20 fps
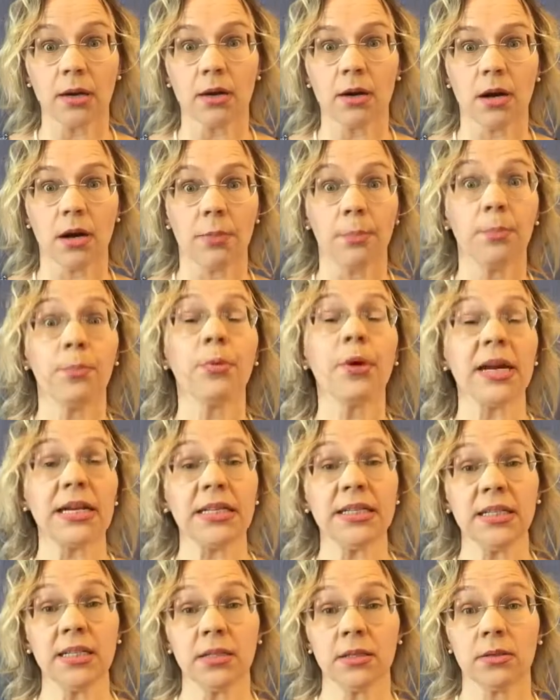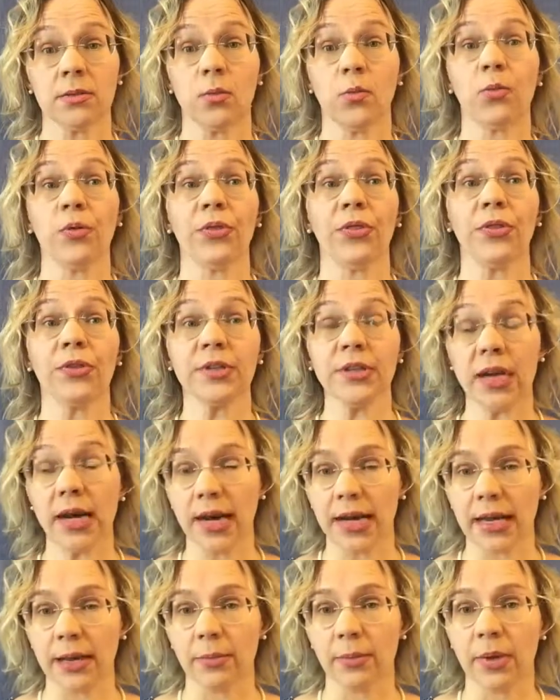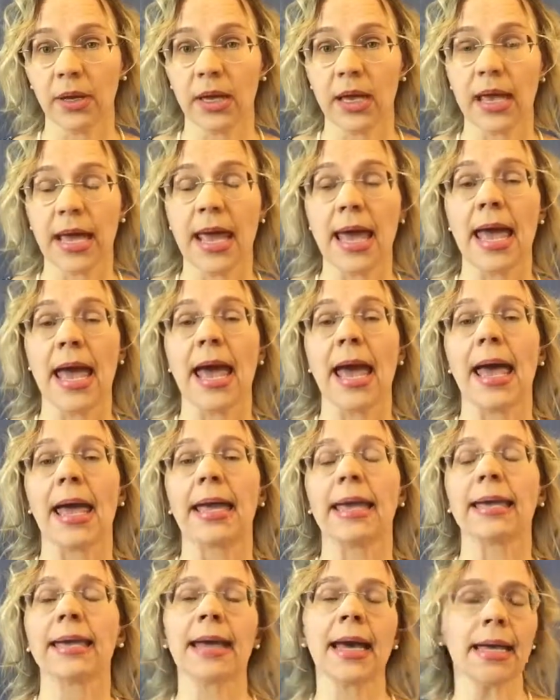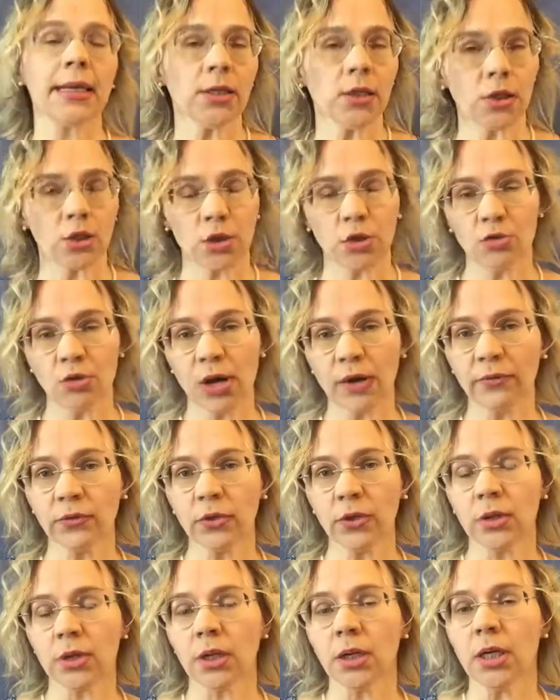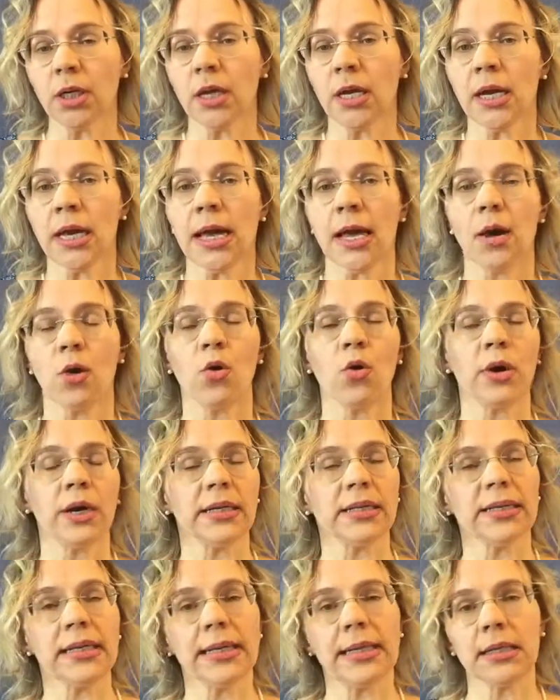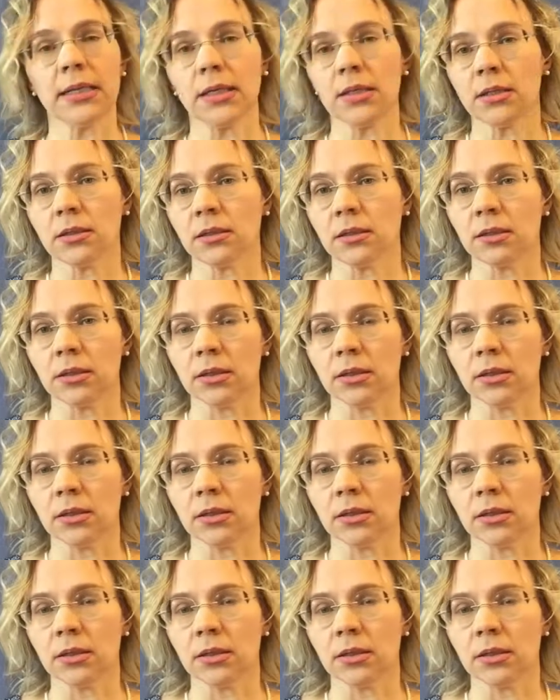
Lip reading: are pressed with time, cannot travel or attend